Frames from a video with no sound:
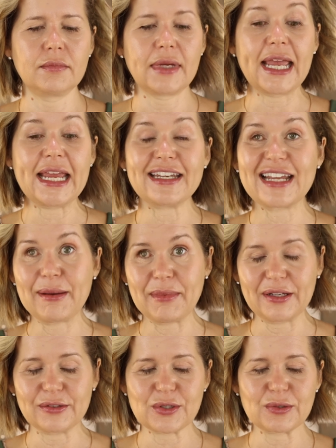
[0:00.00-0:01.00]
8
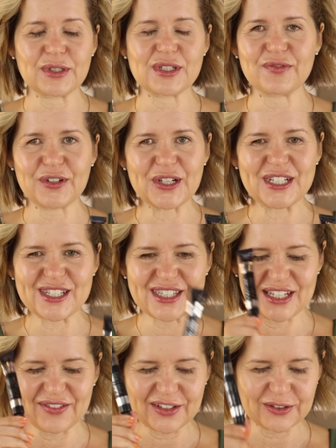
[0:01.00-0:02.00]
ml, so it's very
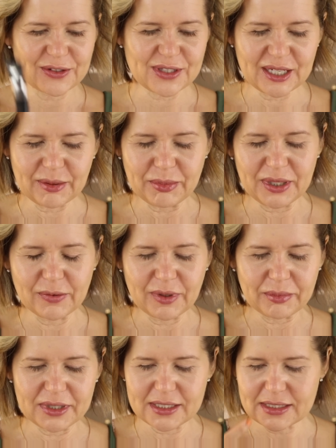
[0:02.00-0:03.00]
deceiving. It looks like a big
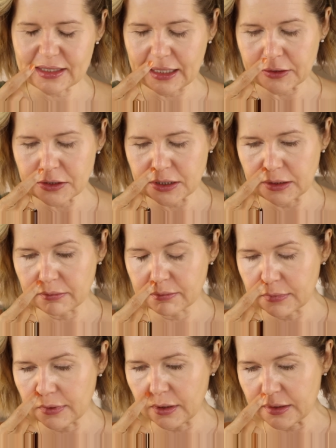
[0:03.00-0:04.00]
one, but it's actually
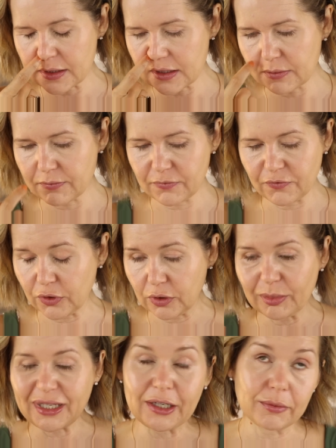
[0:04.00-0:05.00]
not as full.
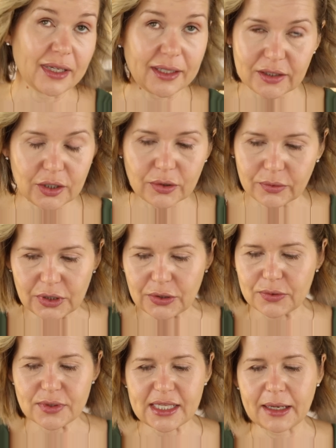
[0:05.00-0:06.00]
But anyway, you don't
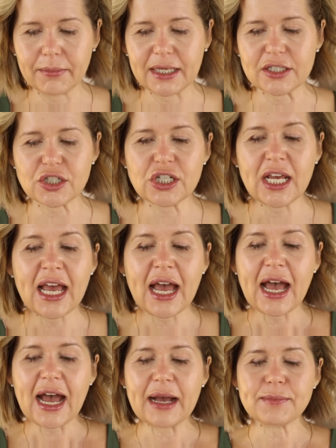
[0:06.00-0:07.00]
use that much.
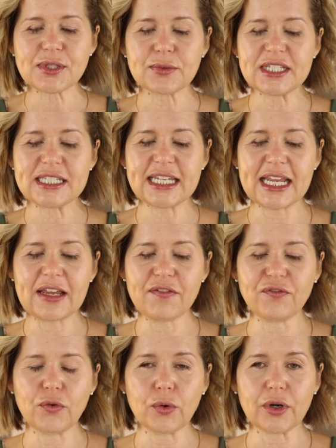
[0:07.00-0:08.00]
So today
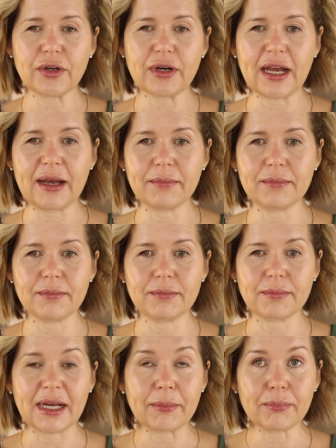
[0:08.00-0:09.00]
for
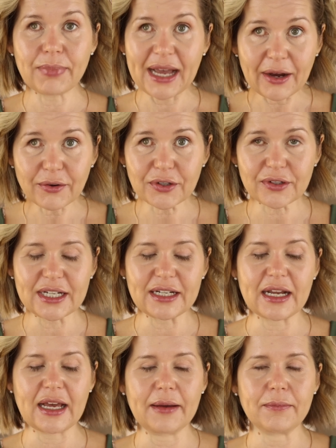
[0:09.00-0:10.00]
my
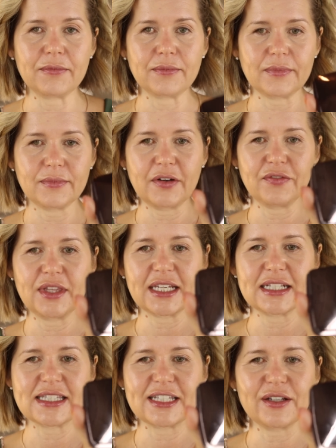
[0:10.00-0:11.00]
powdering of the
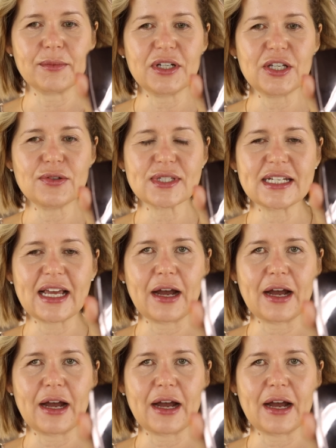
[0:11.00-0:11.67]
concealer, I'm going to use an